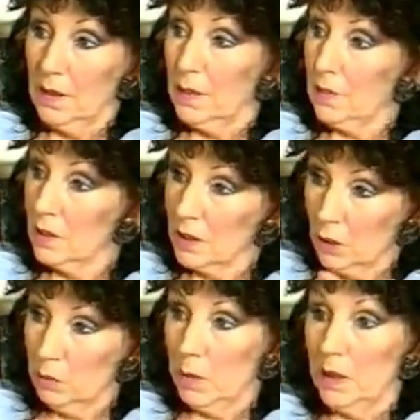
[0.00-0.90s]
as a
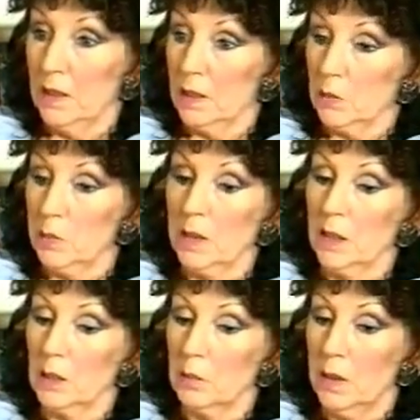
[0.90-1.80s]
young man
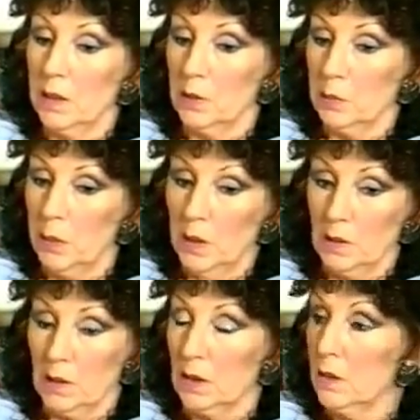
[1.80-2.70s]
explaining about his
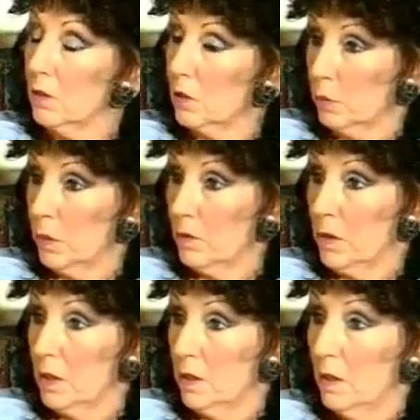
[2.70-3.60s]
passing into
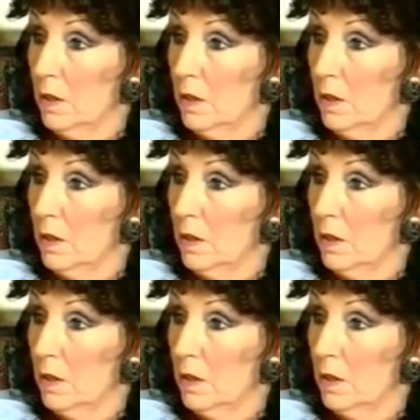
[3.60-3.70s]
spirit